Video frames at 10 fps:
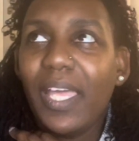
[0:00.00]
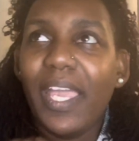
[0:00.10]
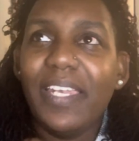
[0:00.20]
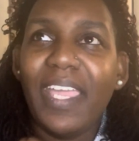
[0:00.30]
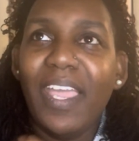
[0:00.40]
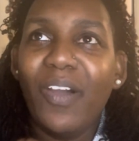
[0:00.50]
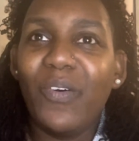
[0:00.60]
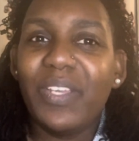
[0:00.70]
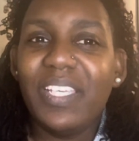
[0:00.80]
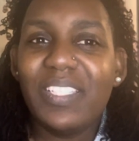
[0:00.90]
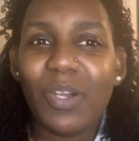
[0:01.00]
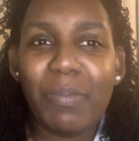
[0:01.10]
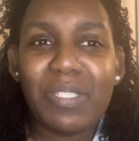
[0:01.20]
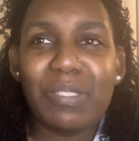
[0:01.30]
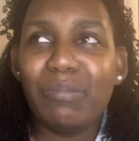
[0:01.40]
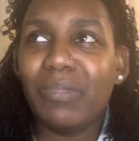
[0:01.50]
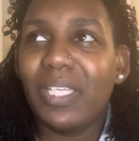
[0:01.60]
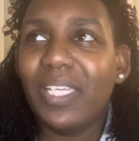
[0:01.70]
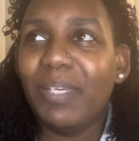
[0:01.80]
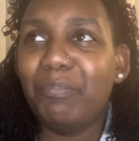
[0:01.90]
And now he talked about
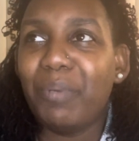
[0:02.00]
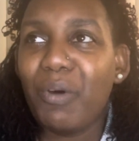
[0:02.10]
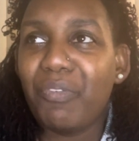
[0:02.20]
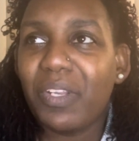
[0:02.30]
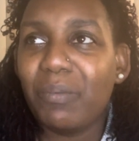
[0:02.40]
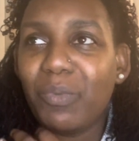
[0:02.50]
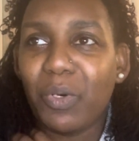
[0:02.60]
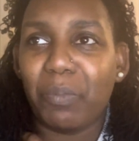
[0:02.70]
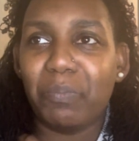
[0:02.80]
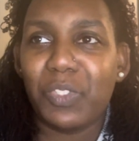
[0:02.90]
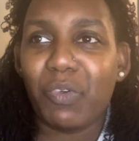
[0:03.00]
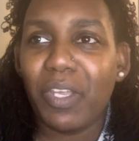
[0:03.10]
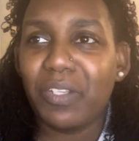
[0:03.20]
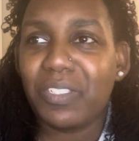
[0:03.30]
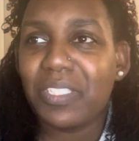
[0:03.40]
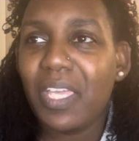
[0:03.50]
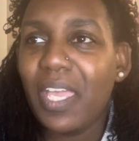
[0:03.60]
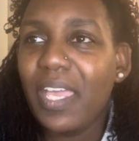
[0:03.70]
both of them going to be traitors.